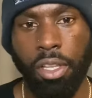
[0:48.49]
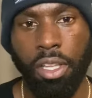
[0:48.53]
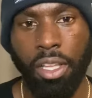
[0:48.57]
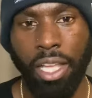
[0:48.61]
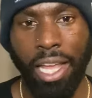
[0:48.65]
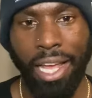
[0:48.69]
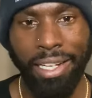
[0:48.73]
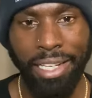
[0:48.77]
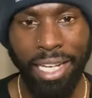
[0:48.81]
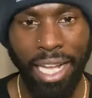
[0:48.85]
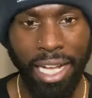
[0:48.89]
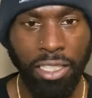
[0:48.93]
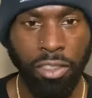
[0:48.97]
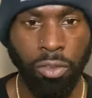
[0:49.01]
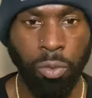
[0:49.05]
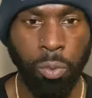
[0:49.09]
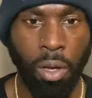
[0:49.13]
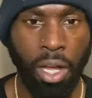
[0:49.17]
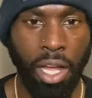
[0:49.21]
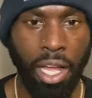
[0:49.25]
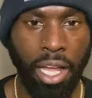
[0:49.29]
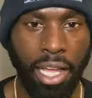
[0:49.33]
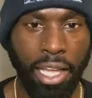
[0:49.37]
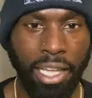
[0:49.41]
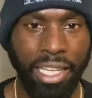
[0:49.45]
And that's
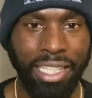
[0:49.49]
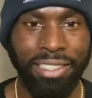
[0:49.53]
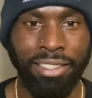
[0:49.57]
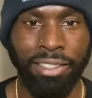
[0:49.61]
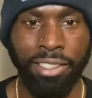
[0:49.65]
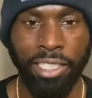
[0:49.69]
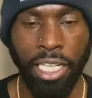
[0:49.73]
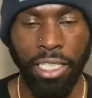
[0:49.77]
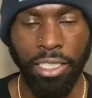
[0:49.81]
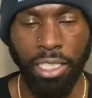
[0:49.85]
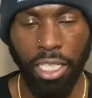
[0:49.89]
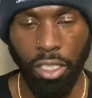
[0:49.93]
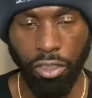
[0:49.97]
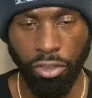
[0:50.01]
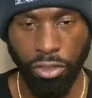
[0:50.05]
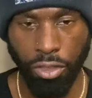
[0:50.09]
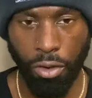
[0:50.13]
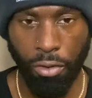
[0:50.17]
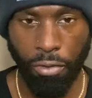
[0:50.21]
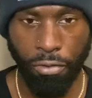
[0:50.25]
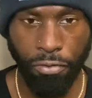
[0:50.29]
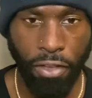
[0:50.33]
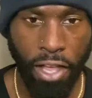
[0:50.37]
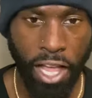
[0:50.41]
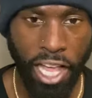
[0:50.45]
why it sells out so
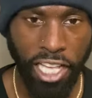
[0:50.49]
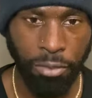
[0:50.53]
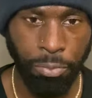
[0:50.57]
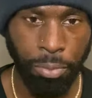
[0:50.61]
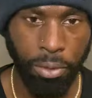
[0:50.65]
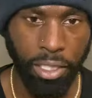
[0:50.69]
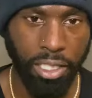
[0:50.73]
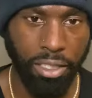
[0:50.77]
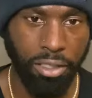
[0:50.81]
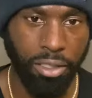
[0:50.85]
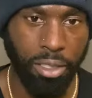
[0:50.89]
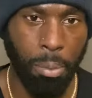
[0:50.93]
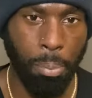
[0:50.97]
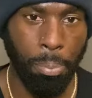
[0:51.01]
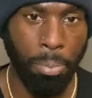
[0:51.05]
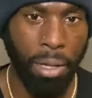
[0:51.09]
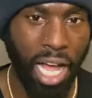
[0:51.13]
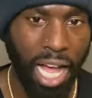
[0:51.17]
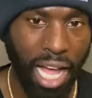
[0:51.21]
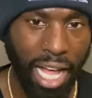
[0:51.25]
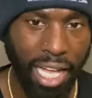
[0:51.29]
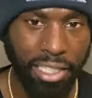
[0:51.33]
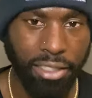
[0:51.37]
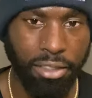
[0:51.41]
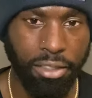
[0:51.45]
fast because the
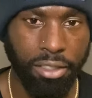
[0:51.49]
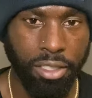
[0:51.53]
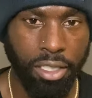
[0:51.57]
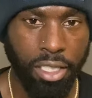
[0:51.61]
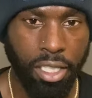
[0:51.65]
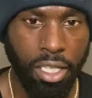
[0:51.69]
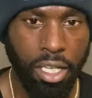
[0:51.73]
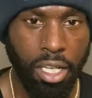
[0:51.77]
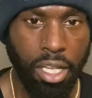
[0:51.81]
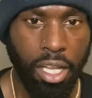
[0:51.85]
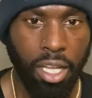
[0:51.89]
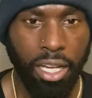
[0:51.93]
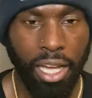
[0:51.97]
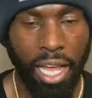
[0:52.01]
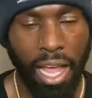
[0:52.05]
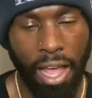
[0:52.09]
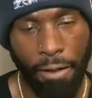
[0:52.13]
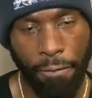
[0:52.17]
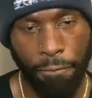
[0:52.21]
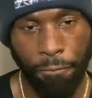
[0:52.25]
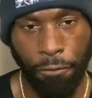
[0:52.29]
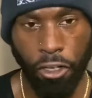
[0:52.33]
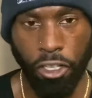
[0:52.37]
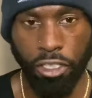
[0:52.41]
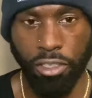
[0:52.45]
bots
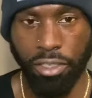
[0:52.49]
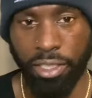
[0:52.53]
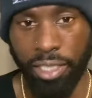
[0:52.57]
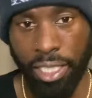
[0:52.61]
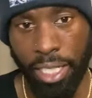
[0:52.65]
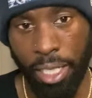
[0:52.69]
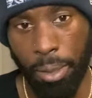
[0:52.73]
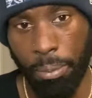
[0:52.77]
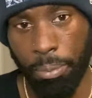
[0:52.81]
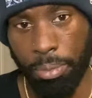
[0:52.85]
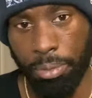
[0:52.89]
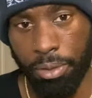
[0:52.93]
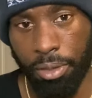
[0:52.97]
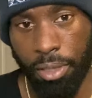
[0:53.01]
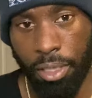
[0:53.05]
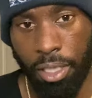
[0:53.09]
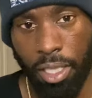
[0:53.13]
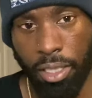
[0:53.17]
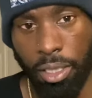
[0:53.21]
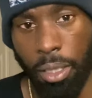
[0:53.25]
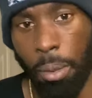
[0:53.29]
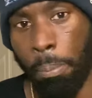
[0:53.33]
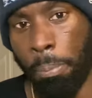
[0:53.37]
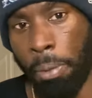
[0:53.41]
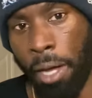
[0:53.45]
have first dips.
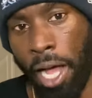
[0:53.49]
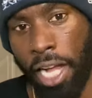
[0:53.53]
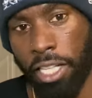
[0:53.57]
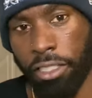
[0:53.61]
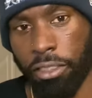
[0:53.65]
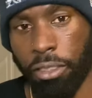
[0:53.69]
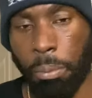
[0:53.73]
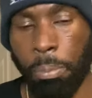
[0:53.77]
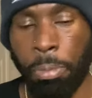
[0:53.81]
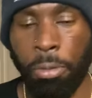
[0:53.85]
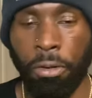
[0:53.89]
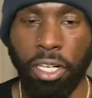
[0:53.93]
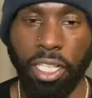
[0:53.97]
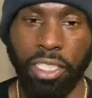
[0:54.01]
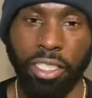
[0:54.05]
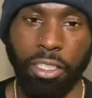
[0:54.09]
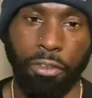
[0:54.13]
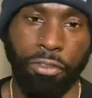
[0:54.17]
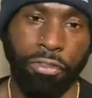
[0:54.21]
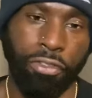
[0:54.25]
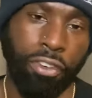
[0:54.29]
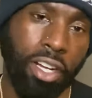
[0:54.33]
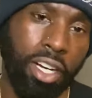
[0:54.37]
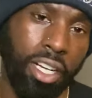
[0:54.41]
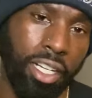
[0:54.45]
The bots are put at the
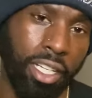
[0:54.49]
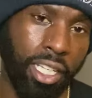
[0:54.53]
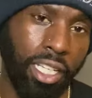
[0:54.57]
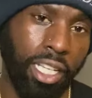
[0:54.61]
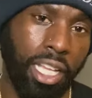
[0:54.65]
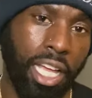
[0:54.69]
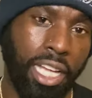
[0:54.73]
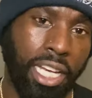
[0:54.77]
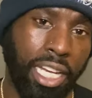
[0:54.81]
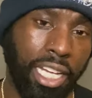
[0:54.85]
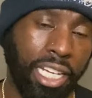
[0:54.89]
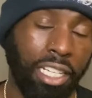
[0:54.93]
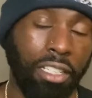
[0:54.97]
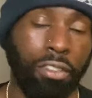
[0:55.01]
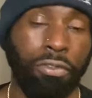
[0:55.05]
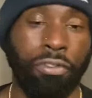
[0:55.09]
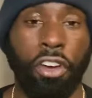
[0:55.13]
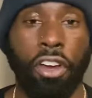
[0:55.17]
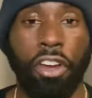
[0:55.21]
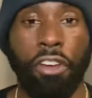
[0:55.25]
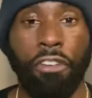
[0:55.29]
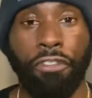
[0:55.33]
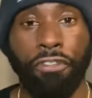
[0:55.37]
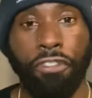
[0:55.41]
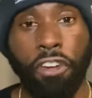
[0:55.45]
front of the line, and it's
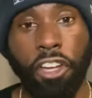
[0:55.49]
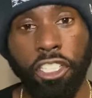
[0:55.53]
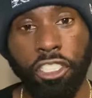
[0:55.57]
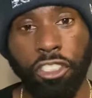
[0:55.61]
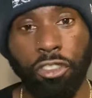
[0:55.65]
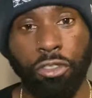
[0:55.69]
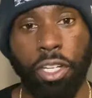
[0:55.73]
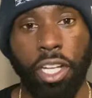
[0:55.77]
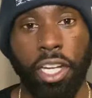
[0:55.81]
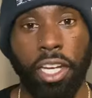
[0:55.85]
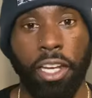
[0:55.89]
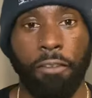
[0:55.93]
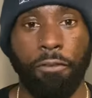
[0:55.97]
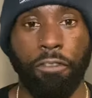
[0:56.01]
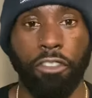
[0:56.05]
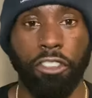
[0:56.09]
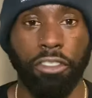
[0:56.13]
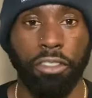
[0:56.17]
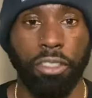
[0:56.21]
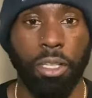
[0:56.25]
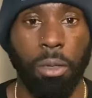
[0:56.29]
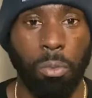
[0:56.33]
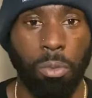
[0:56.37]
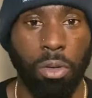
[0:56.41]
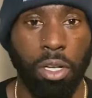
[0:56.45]
very frustrating for
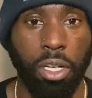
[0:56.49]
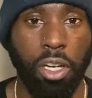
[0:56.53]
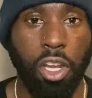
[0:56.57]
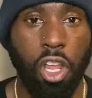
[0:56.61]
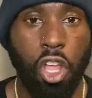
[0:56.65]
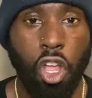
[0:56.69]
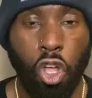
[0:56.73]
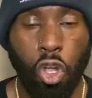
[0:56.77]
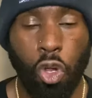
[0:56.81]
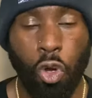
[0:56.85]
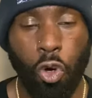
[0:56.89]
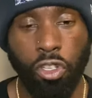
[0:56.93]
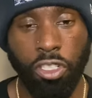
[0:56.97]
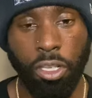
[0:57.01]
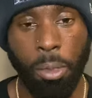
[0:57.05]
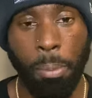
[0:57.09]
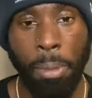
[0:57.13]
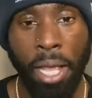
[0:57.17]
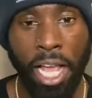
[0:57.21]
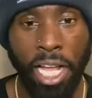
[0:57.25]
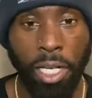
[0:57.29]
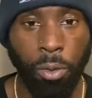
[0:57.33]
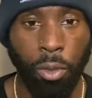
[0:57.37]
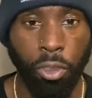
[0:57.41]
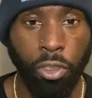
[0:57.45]
someone who's a
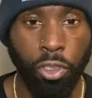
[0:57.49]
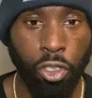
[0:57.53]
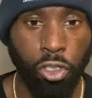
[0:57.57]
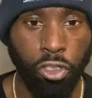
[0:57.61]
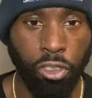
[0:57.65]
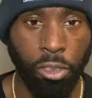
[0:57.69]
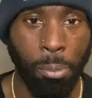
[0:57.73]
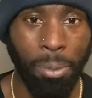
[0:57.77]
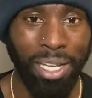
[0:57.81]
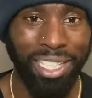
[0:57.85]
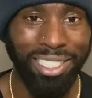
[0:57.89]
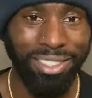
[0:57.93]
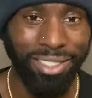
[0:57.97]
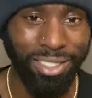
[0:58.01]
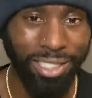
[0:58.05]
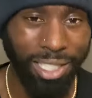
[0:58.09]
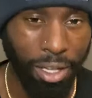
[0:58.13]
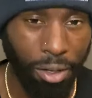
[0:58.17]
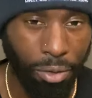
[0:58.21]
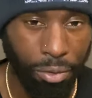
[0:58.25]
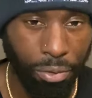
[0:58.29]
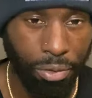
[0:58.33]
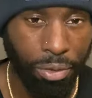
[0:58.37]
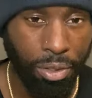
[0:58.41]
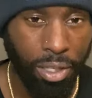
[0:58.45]
manual user
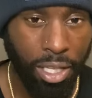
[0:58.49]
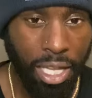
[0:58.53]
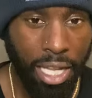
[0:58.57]
myself.